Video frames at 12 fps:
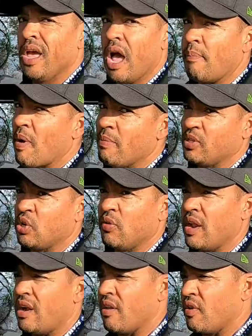I'll probably show
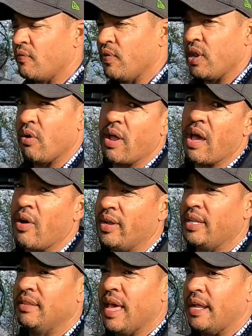that on another video on how I
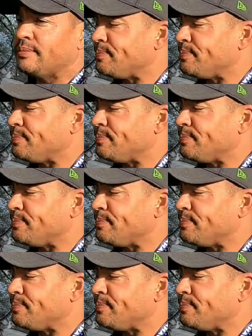did that.